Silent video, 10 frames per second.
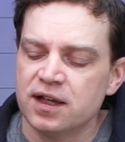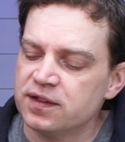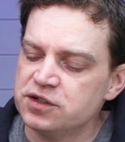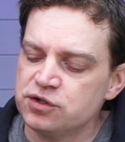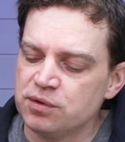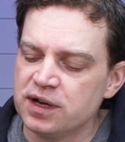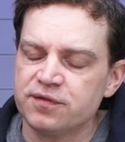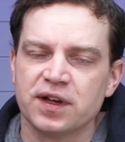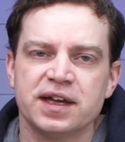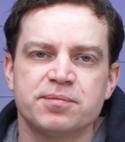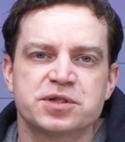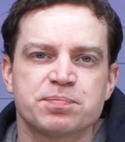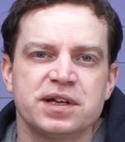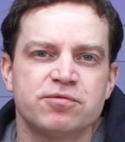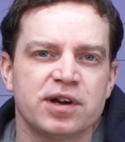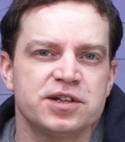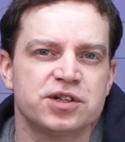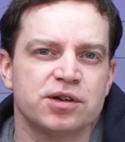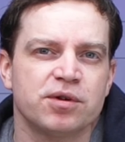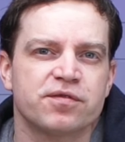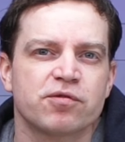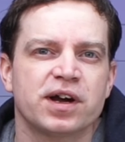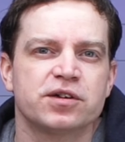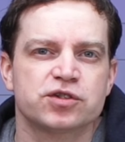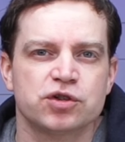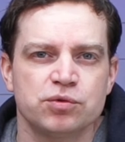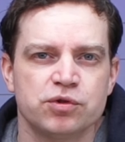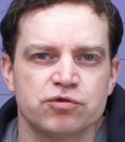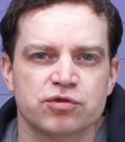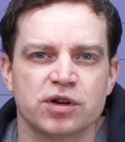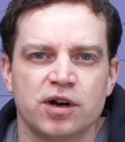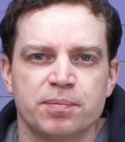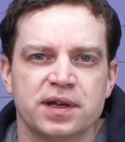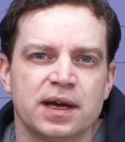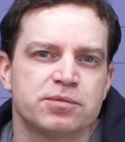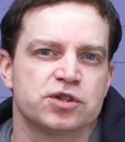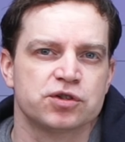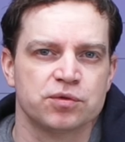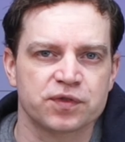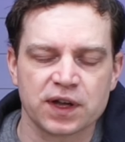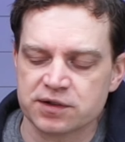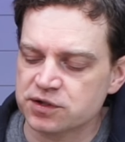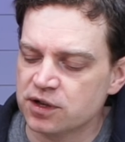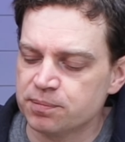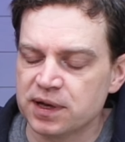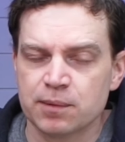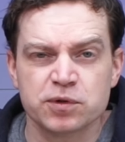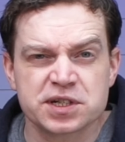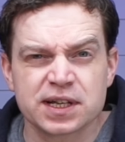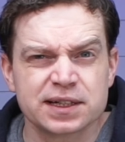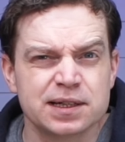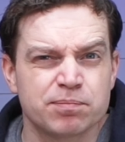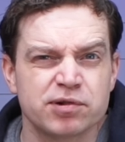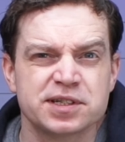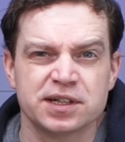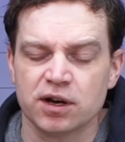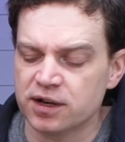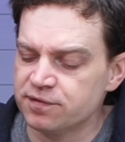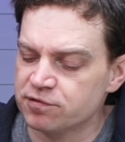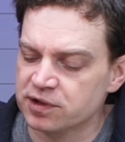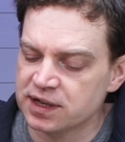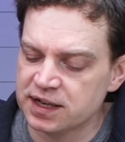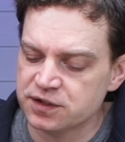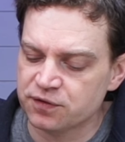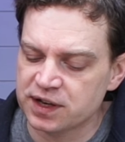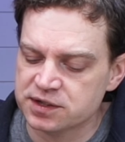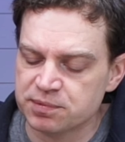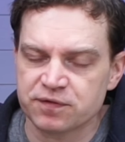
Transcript: They do have a speed ratio of around 200 RPM to 2000 RPM, which is actually pretty high for a case fan to be